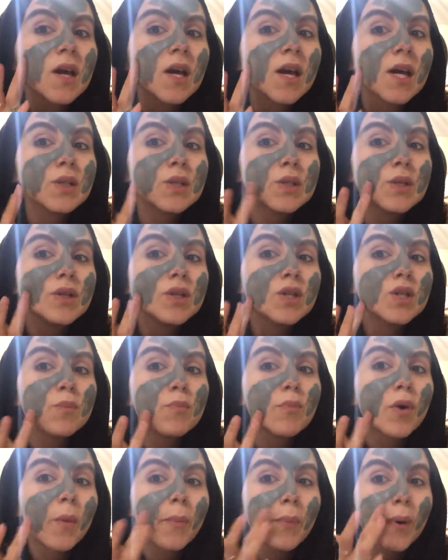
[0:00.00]
Like, as soon as you
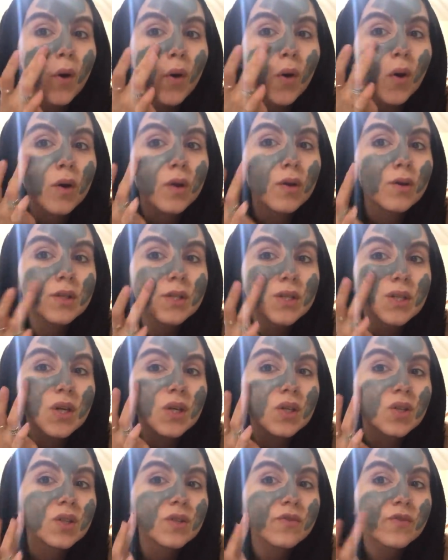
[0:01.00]
pop it on, your
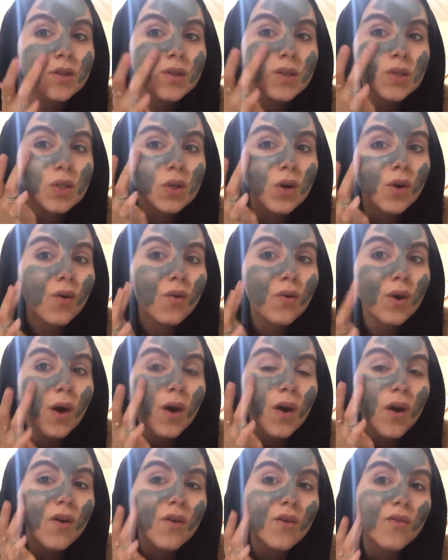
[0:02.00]
skin just feels so
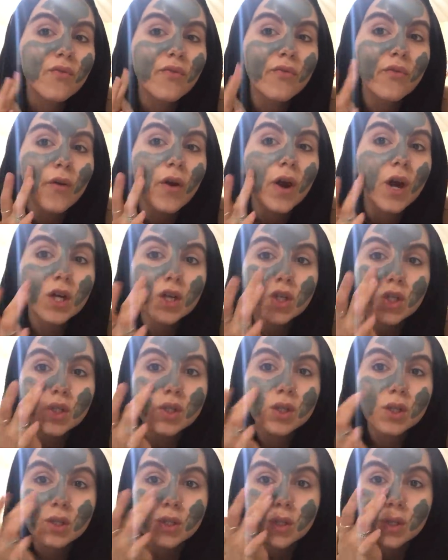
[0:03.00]

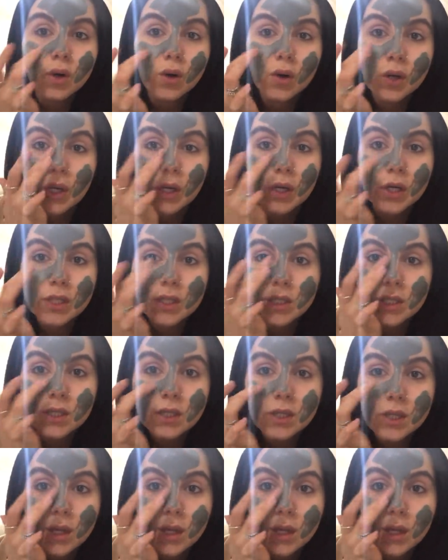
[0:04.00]
fresh and so good.